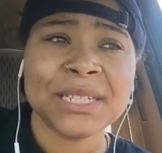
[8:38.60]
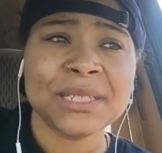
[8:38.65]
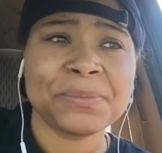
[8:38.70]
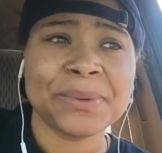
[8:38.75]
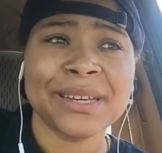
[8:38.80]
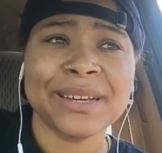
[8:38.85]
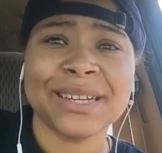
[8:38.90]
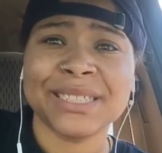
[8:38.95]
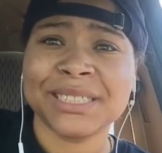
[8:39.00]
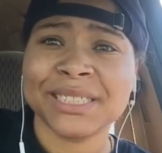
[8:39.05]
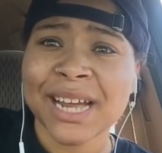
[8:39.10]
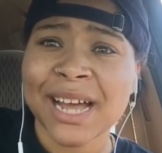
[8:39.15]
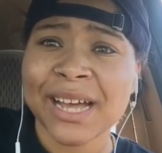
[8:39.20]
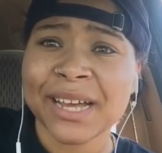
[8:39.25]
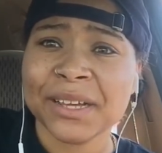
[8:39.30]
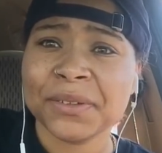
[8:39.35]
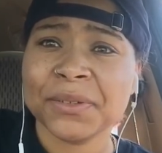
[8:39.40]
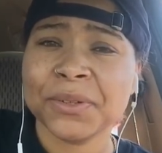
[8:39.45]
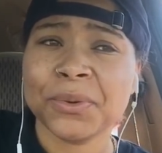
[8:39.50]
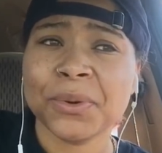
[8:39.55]
being a
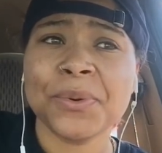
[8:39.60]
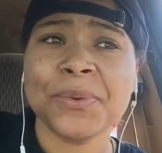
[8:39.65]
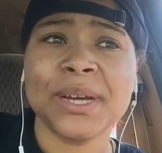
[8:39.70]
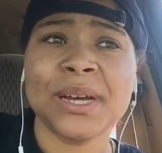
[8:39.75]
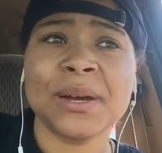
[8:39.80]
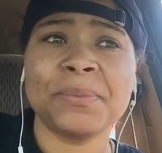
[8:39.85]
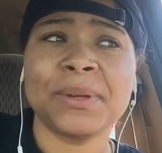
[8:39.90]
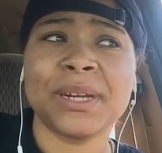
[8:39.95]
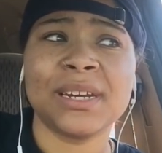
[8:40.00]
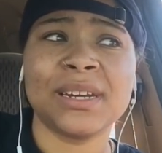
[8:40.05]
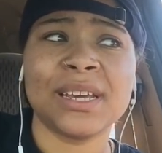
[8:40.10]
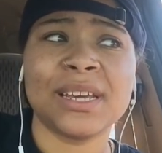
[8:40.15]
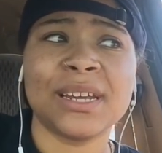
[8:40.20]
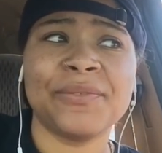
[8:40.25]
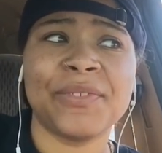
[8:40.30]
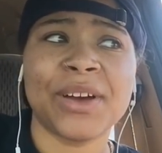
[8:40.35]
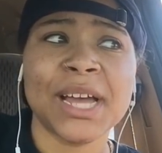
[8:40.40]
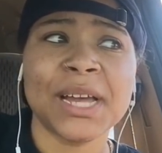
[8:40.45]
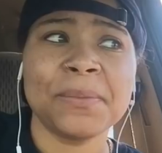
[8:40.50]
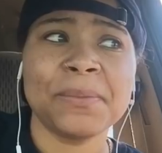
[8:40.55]
child growing up in an
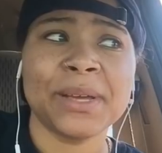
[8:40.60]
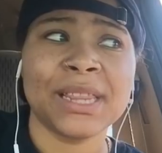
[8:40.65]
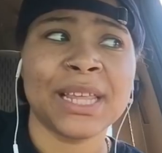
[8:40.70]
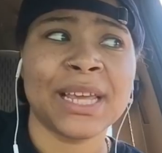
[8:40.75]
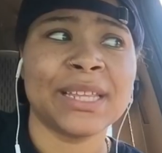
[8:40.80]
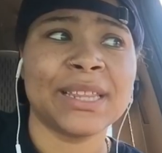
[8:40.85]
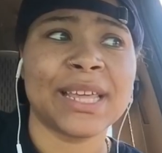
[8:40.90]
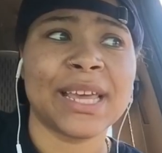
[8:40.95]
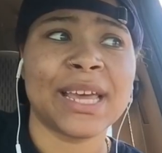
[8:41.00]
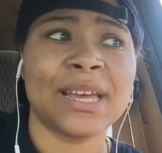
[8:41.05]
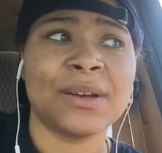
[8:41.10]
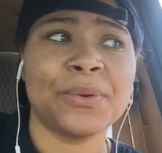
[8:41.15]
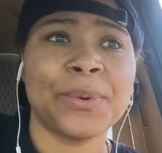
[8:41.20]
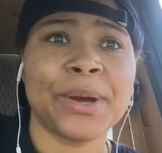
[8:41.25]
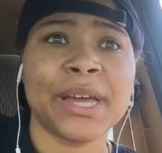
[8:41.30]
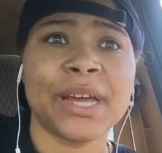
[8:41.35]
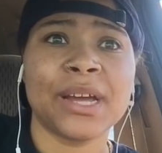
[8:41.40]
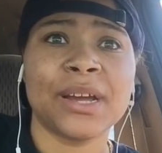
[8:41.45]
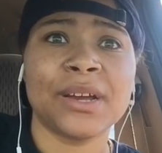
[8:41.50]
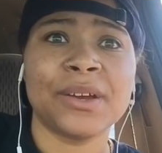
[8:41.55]
environment like that,
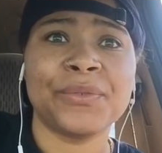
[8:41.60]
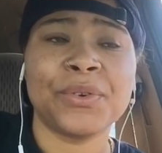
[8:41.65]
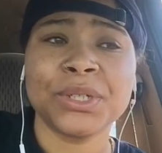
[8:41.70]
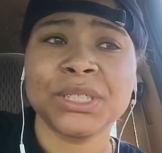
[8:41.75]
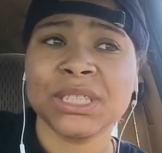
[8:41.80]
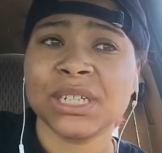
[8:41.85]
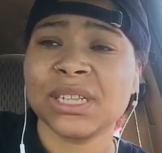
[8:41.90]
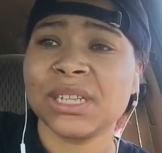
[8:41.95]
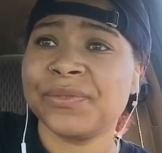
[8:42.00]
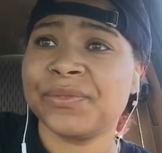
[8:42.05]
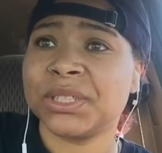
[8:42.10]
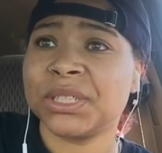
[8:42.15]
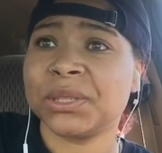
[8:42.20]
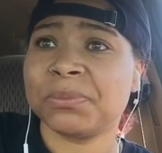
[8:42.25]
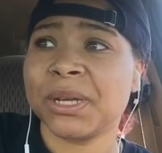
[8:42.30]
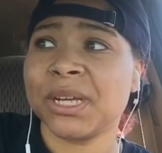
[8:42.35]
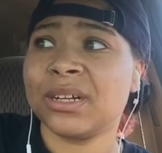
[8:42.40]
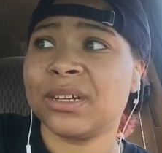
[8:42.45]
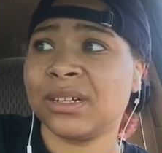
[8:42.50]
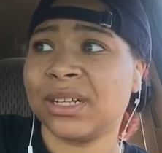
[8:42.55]
where, fortunately for
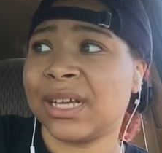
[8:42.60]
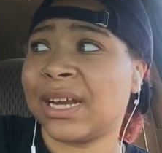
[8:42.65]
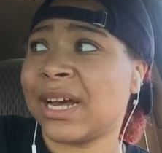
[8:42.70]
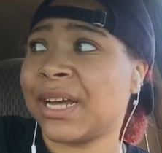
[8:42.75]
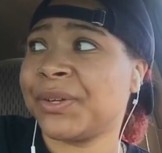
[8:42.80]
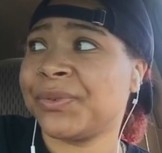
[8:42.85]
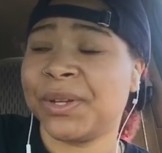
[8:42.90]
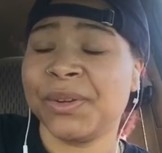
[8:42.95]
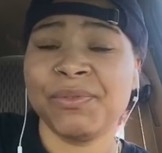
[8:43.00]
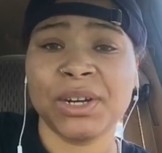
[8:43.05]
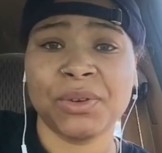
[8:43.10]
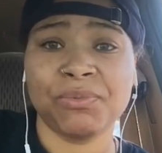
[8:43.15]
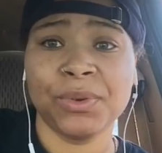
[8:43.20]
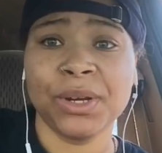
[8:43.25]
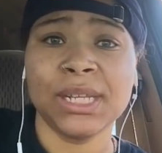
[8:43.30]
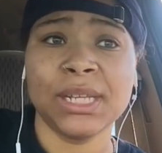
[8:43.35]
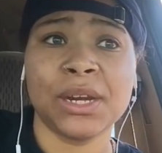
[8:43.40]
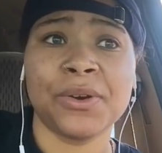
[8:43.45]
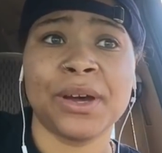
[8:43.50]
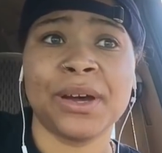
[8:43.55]
Jamel, and I don't even
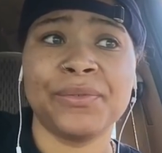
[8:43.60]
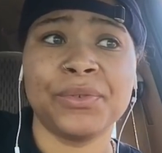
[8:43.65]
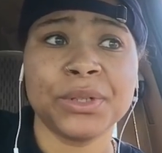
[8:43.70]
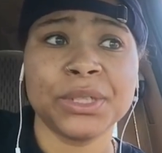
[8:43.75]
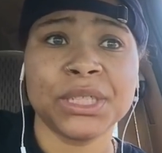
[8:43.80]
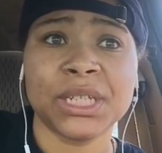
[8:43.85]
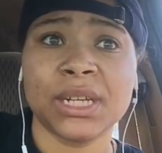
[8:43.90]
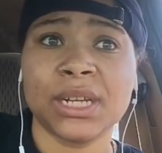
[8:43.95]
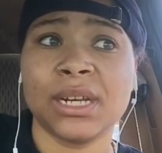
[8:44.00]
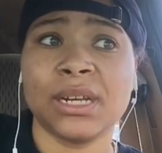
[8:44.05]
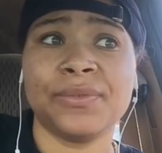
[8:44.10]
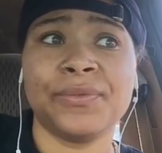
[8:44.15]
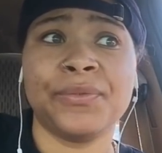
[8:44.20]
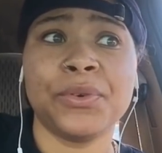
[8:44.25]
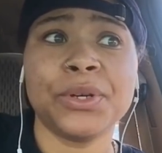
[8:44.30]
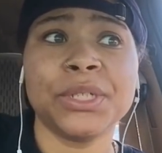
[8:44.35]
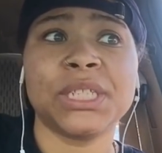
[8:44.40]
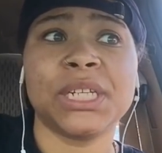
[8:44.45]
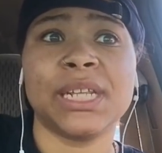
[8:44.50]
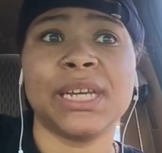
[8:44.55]
really know how
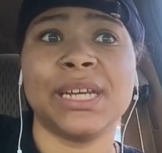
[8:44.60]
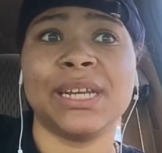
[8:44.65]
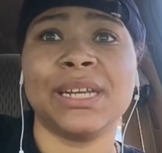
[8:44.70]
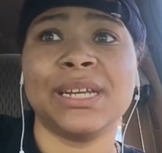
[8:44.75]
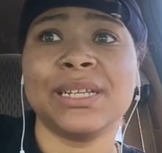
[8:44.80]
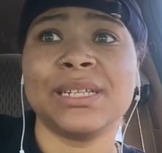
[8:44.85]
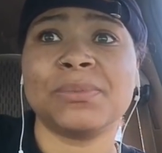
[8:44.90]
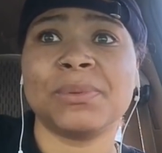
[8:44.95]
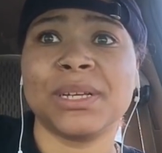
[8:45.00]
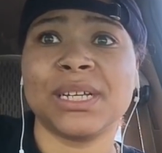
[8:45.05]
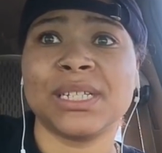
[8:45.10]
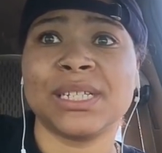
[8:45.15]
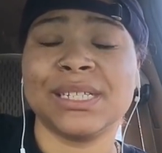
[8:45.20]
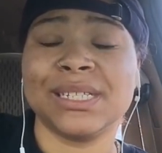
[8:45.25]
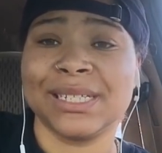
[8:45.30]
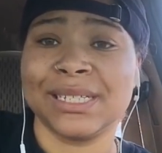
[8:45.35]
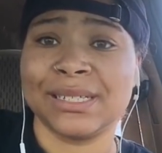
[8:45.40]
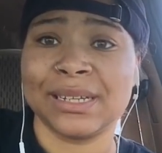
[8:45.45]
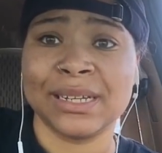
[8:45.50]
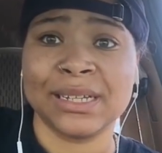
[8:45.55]
fortunate it is because
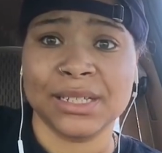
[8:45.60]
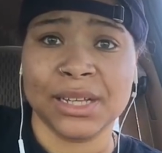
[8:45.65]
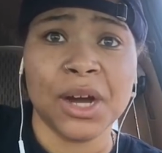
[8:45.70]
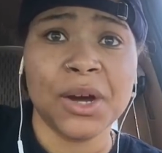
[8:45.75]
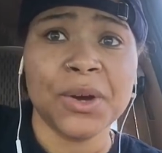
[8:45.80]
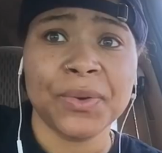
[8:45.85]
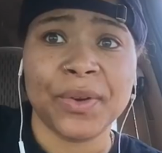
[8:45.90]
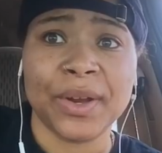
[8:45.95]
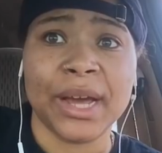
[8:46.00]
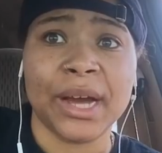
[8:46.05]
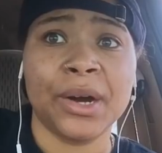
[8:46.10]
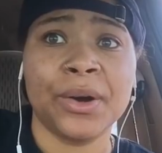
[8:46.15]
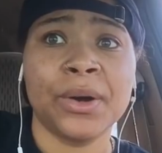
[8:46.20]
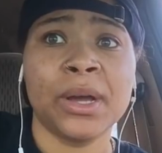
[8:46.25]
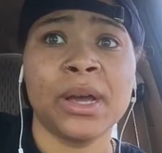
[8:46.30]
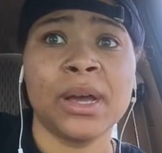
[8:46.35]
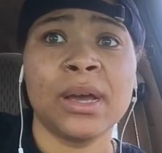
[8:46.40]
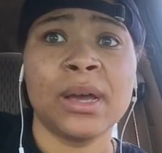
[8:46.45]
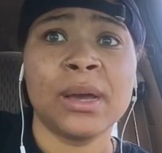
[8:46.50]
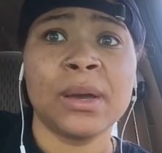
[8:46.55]
he's gone now,
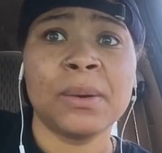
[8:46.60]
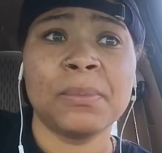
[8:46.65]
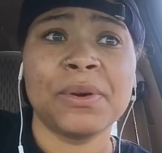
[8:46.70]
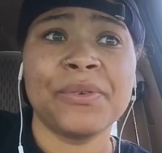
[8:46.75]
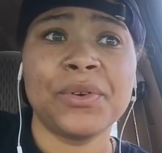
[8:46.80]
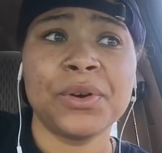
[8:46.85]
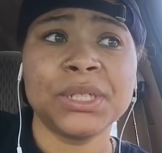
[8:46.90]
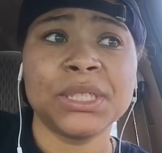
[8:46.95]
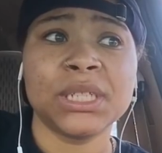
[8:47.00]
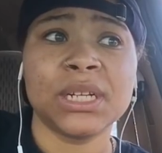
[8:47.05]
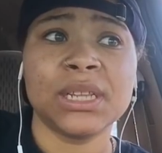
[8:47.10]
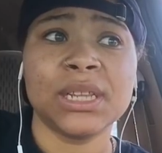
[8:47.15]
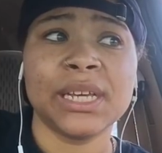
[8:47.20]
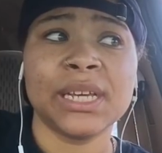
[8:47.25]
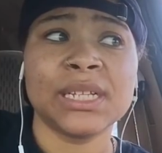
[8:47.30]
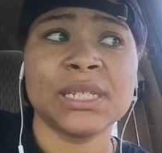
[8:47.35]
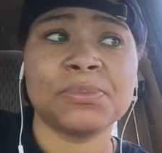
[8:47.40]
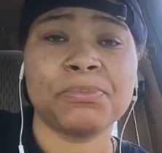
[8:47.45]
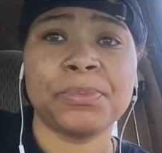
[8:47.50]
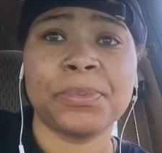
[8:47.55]
but
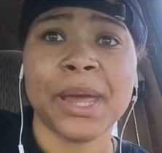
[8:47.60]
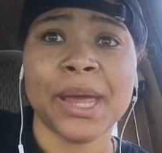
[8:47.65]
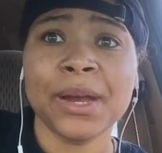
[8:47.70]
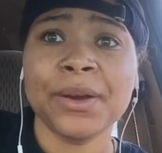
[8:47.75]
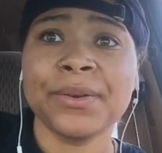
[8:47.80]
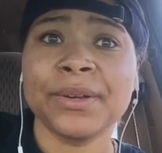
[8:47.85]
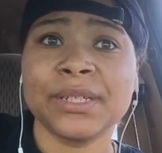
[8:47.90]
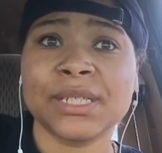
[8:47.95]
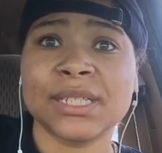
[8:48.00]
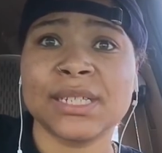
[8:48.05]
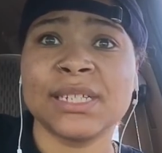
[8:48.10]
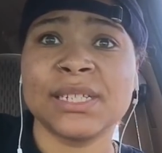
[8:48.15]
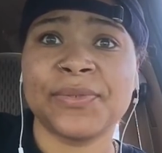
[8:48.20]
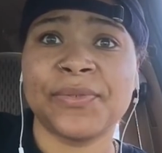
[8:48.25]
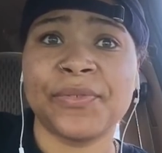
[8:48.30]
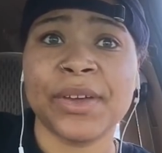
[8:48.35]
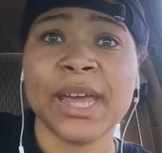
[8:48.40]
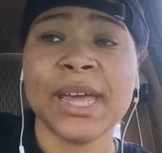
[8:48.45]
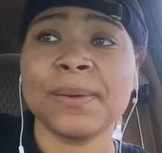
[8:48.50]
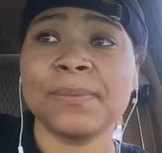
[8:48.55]
fortunately his parents, his
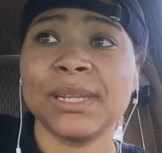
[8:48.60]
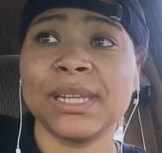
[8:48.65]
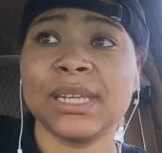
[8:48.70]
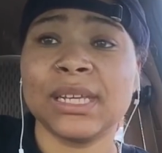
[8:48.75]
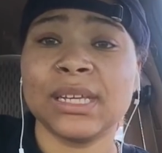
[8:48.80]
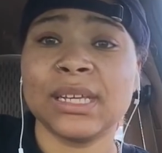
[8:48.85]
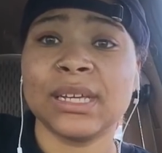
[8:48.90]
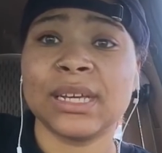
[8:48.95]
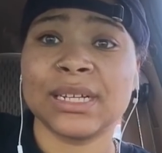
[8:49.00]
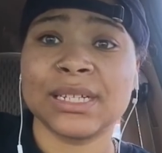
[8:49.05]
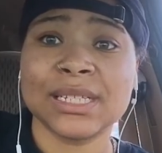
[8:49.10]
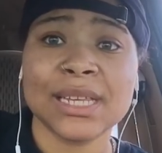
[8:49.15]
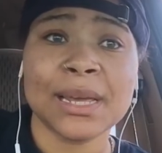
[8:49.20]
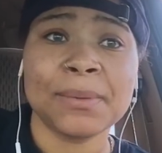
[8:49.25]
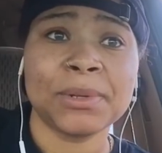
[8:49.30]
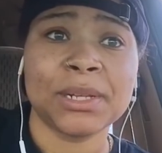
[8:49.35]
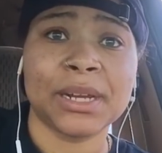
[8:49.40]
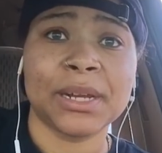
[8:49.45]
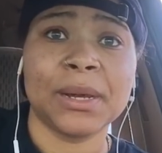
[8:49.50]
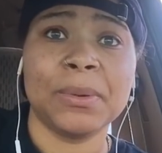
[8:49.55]
family
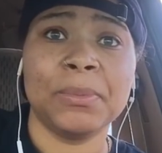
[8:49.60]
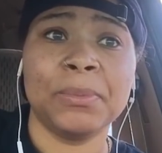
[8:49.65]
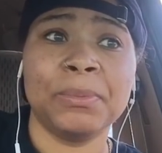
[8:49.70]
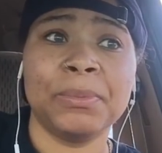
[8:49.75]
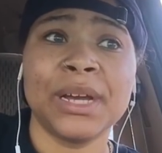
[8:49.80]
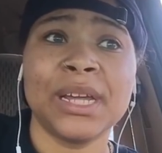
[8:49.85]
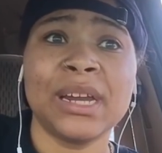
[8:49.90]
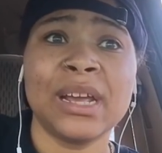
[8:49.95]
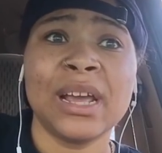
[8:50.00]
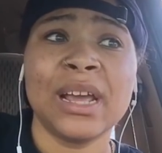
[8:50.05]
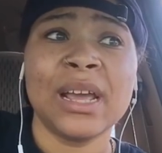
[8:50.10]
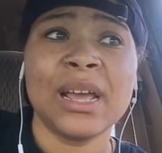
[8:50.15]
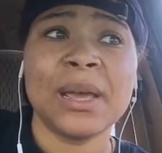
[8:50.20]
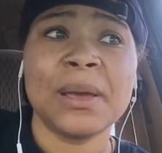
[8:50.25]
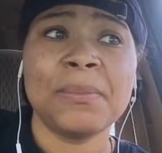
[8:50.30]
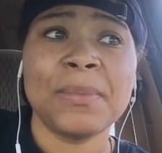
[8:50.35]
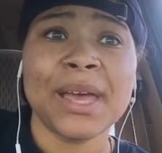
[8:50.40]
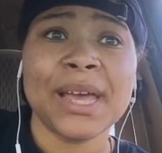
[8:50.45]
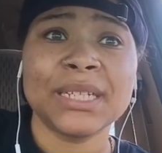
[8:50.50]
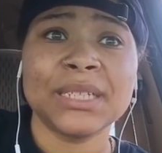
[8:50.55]
accepted him. But
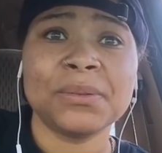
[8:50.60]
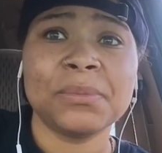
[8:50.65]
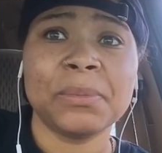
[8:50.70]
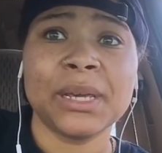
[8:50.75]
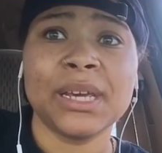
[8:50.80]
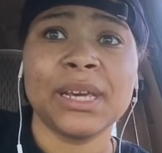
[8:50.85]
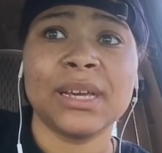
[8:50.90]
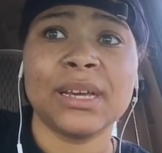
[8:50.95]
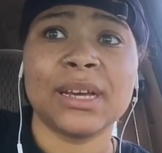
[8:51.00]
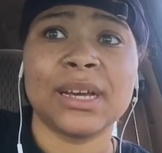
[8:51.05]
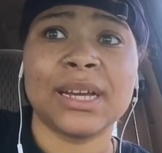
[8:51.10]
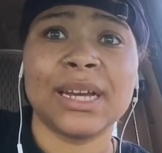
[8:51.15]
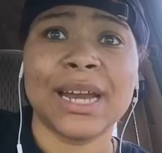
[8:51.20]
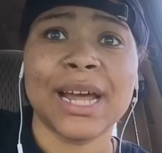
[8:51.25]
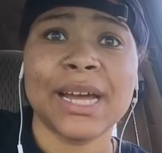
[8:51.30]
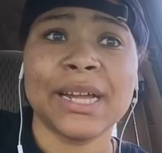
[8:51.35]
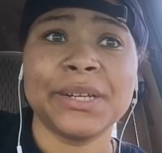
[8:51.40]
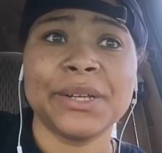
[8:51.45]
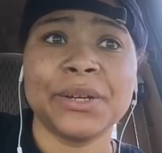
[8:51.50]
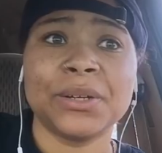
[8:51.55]
imagine being a
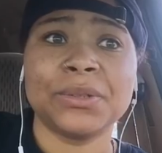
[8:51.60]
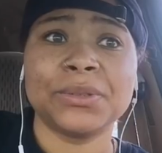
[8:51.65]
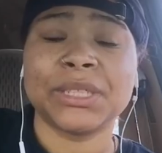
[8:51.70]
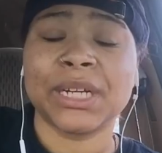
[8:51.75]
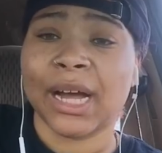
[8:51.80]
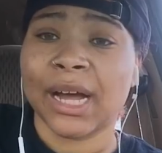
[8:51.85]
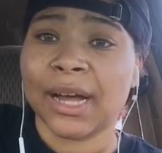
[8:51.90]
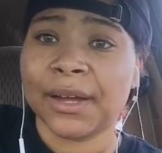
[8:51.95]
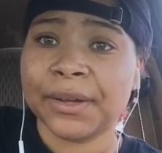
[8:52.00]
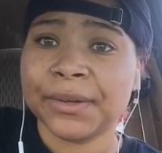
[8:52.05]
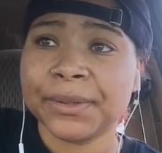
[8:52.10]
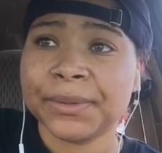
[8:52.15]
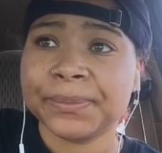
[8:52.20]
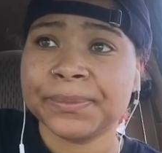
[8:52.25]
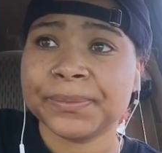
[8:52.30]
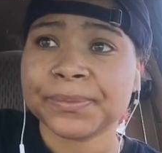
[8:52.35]
9-year-old child